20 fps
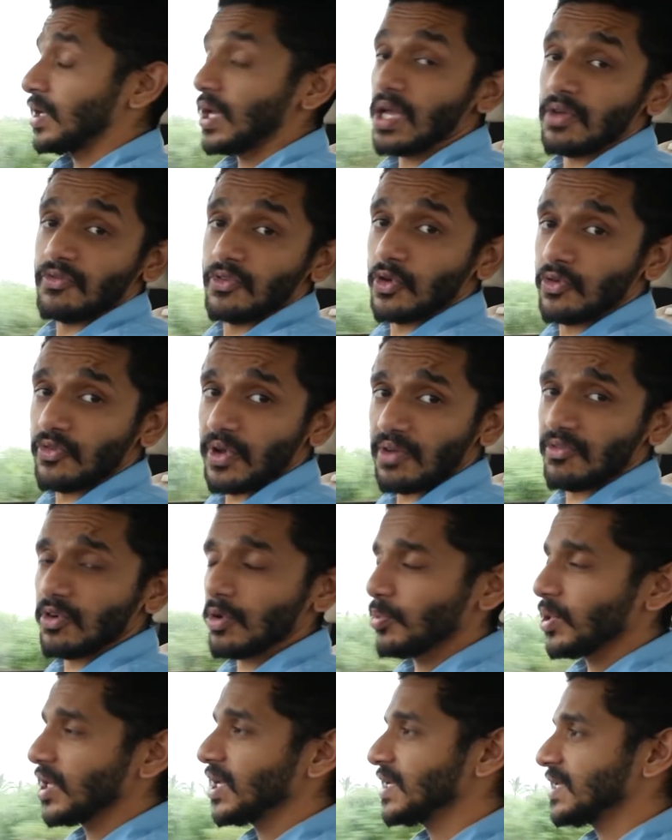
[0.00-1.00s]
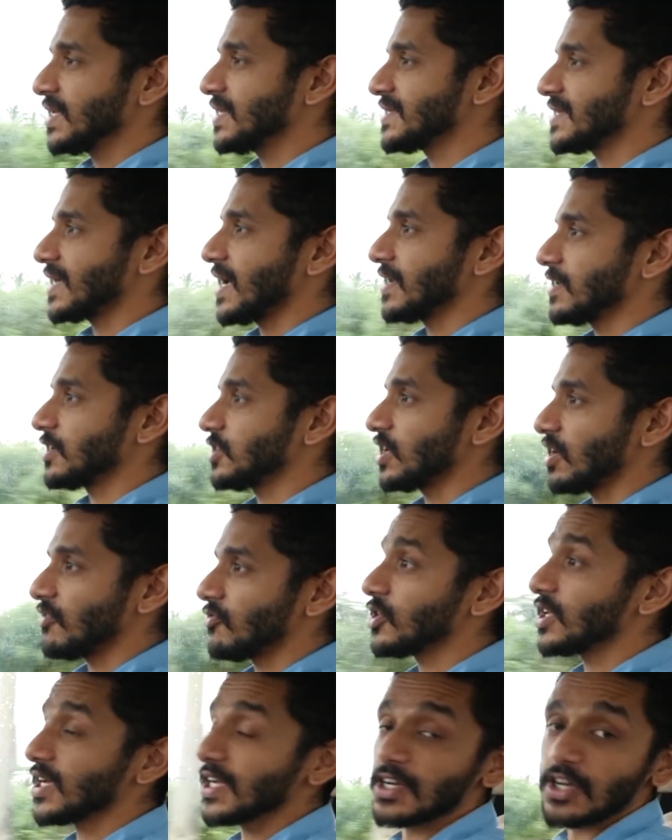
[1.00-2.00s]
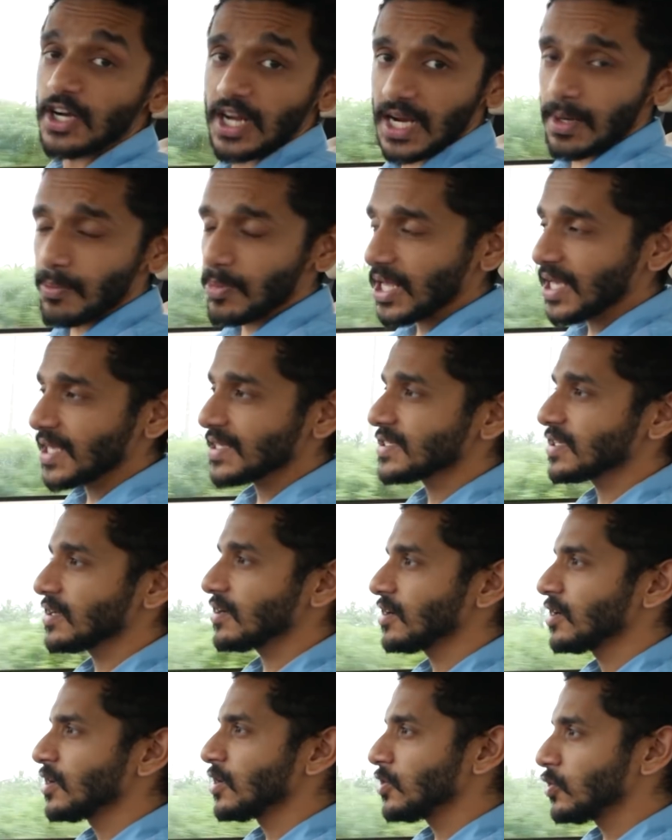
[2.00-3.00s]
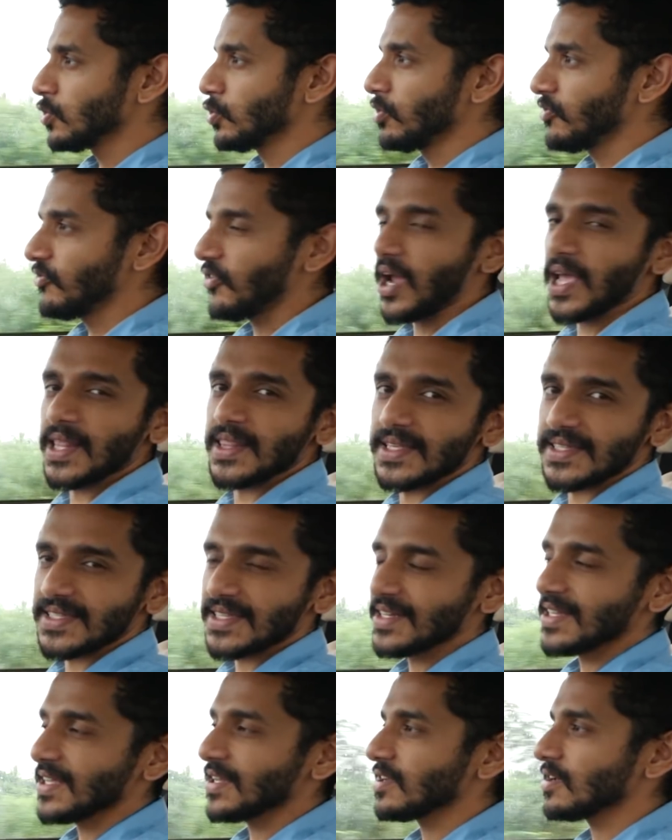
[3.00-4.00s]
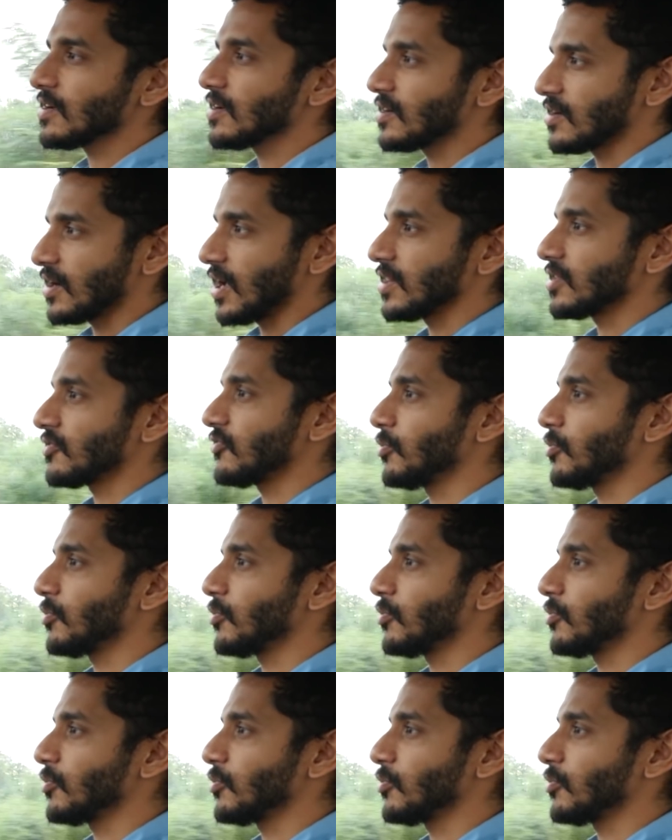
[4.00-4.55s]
Now if you've ever been inside a Chevrolet Trailblazer, you'll find this interior rather